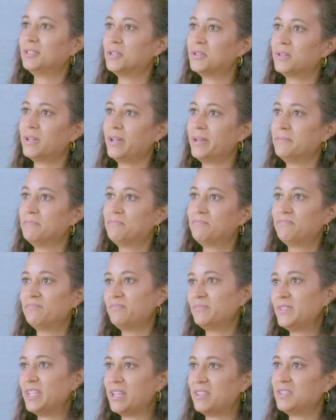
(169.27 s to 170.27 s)
okay,
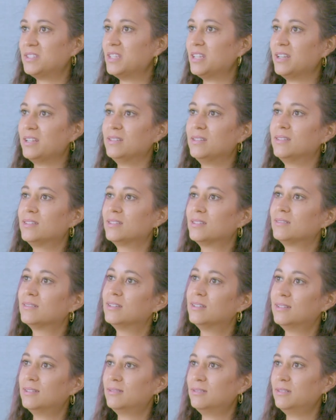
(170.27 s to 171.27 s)
death sentence.
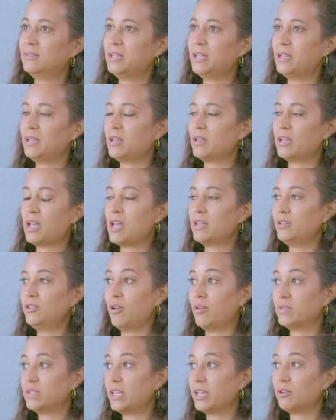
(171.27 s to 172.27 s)
I
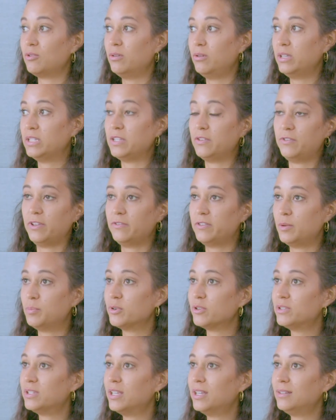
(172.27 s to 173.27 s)
was like, is it
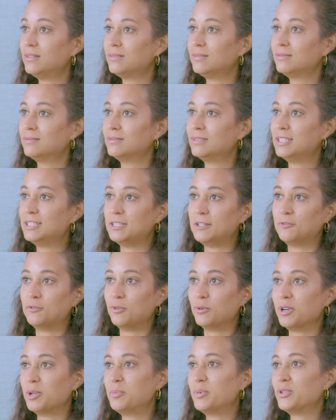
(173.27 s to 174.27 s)
50%? Is it
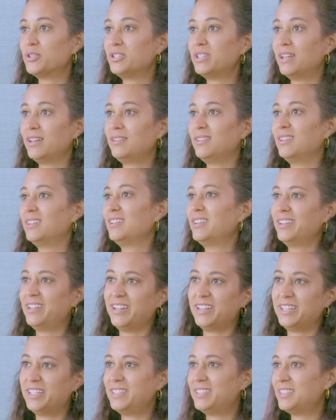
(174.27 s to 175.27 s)
40%?
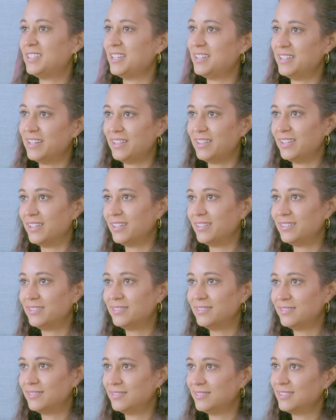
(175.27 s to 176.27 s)
And he said nothing.
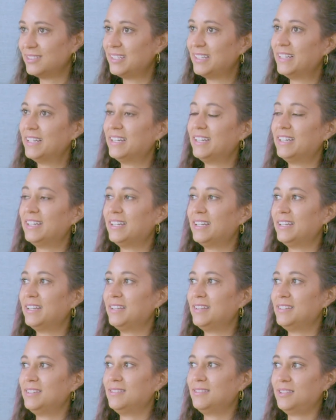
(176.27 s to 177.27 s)

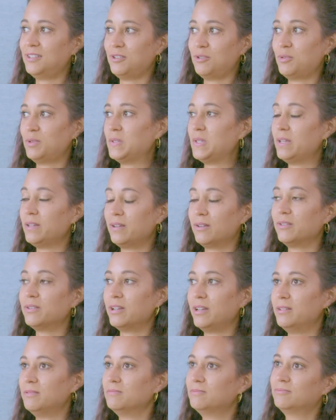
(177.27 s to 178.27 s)
And so I was like,
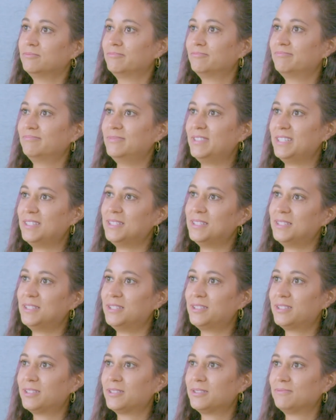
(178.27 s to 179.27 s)
okay, this
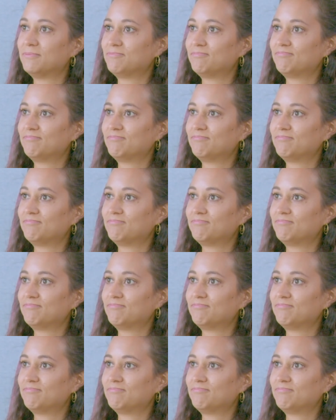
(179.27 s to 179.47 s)
is